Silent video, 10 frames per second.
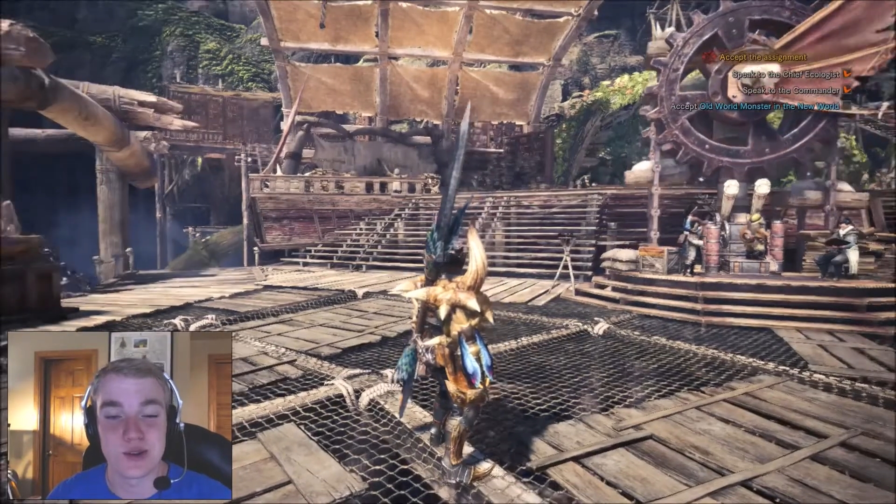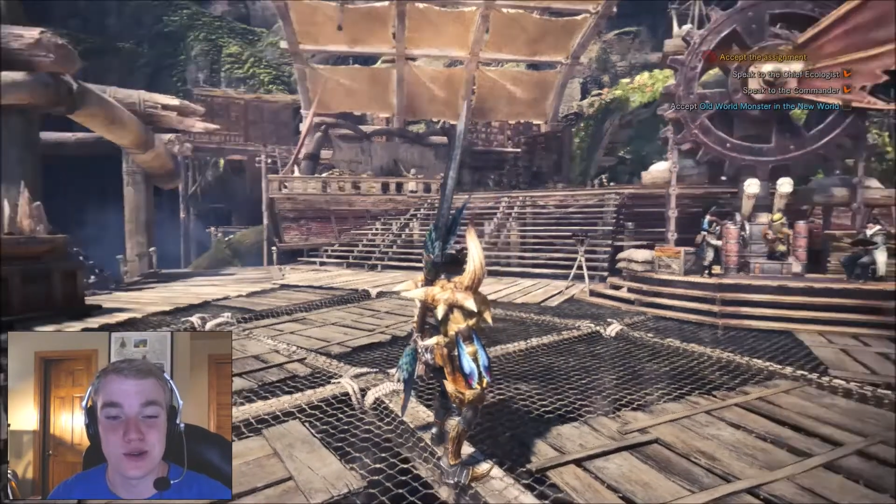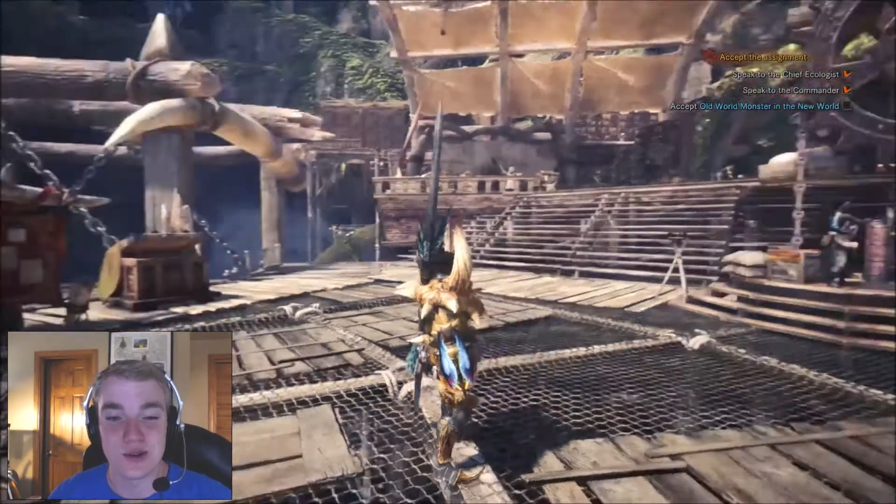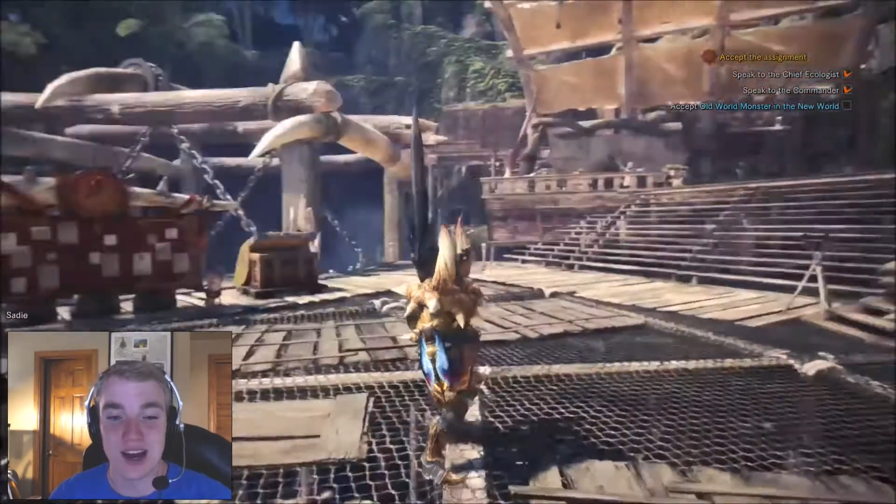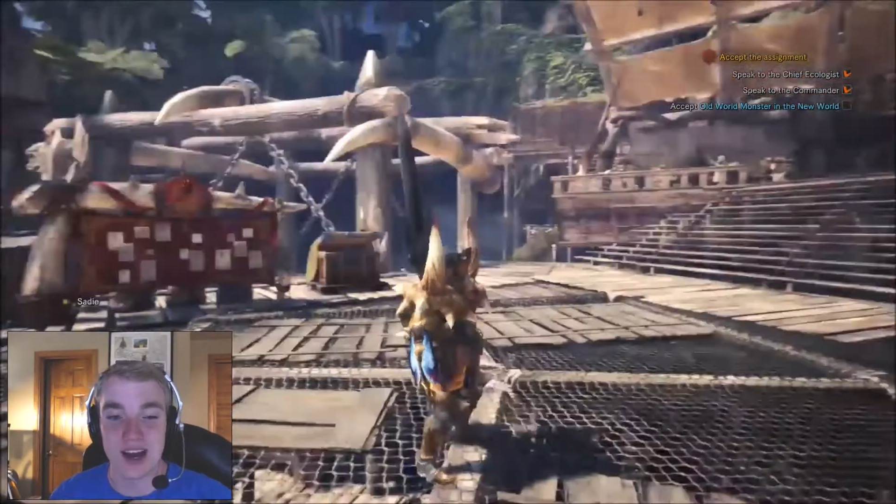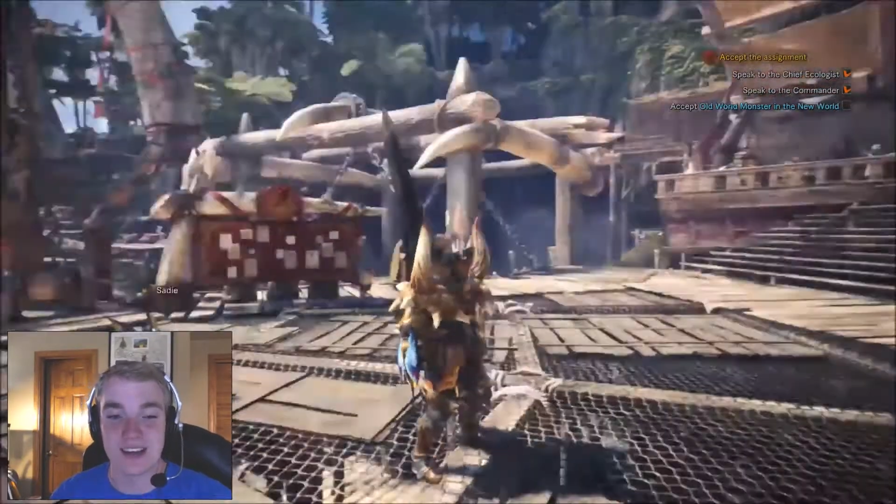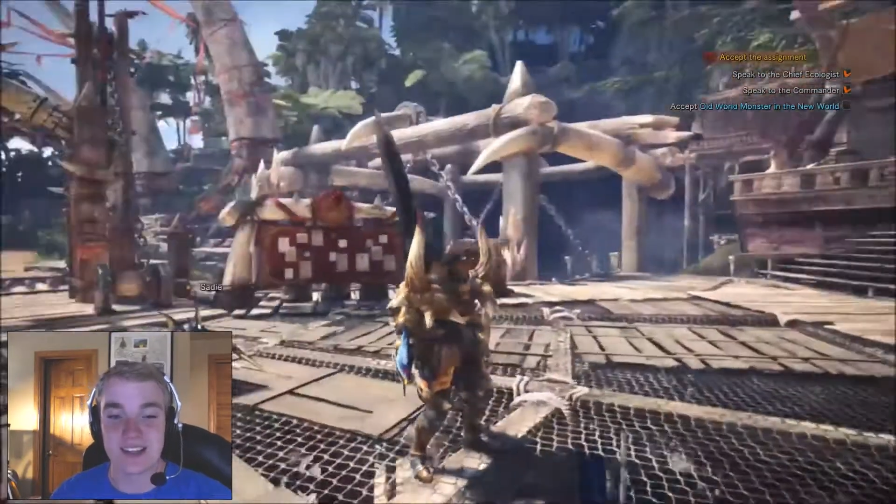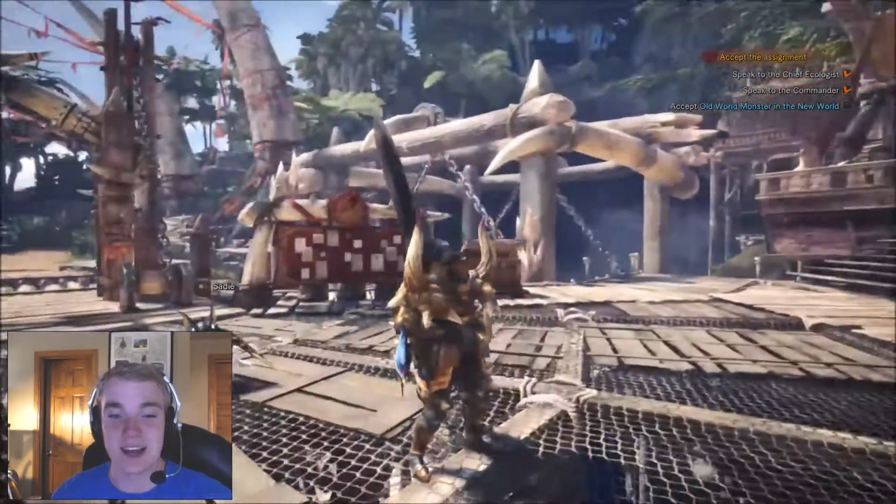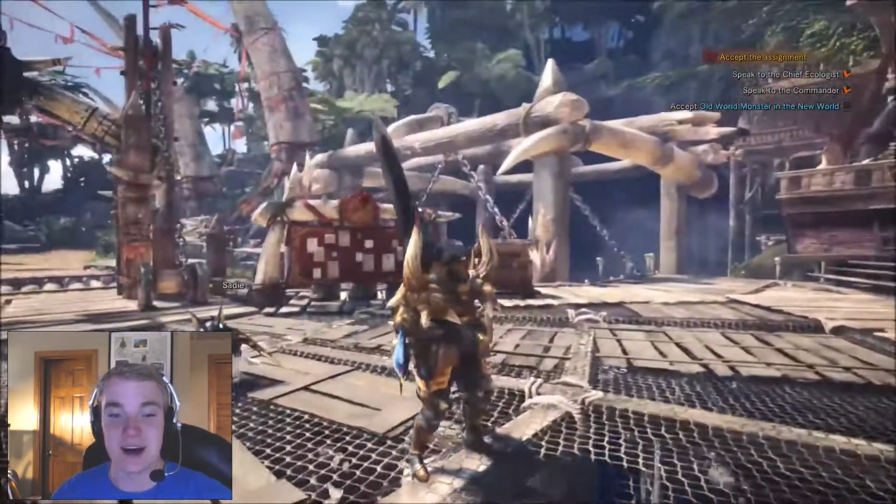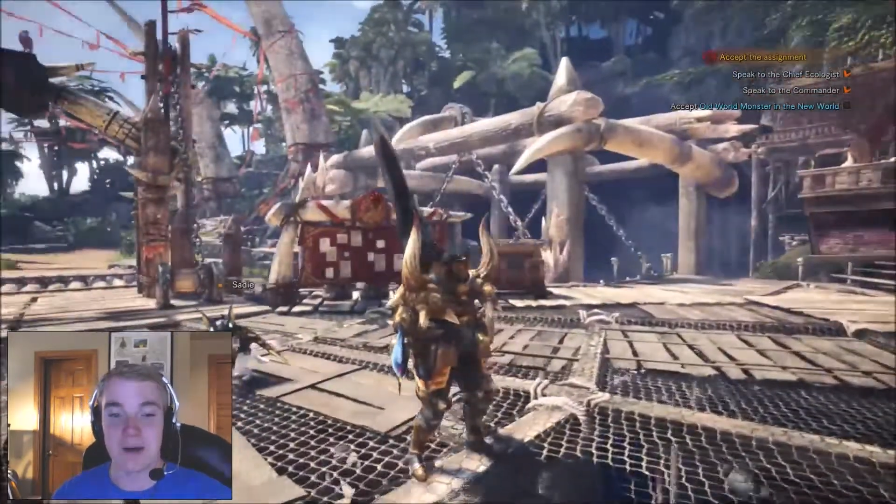to you
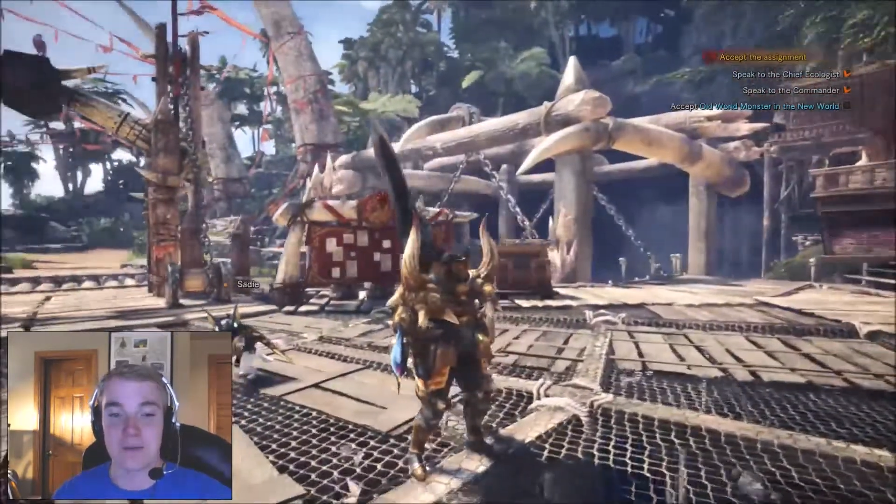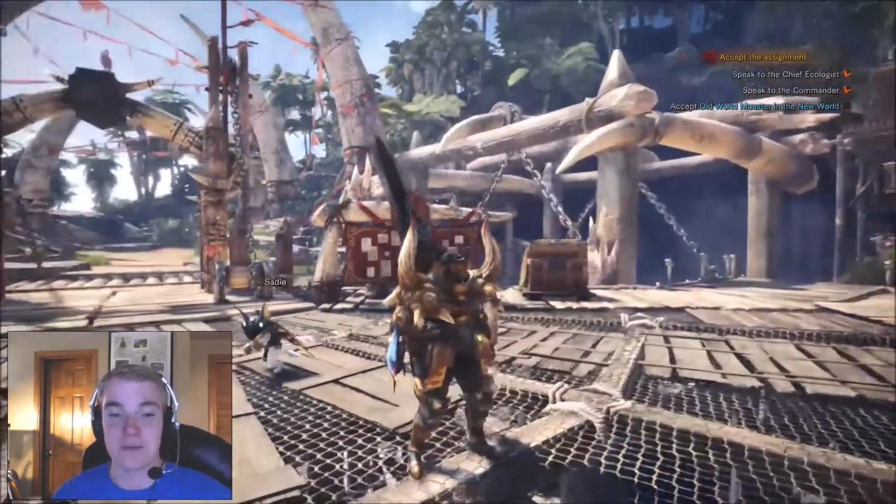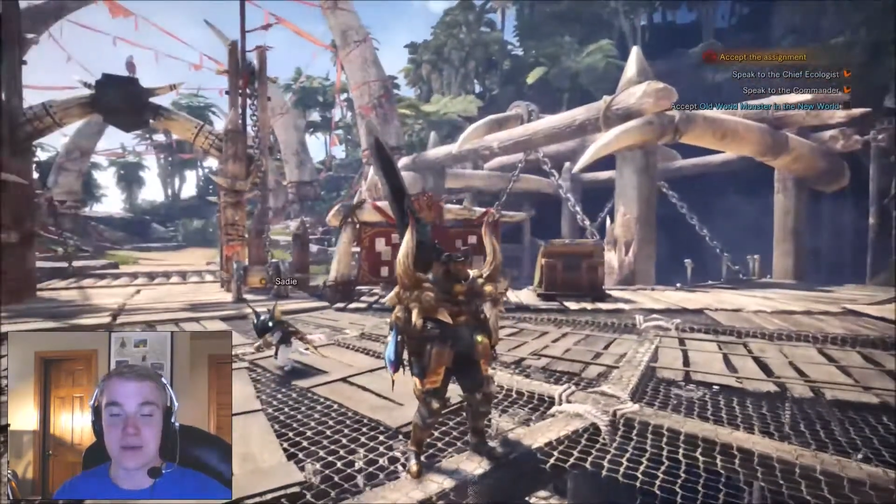guys um,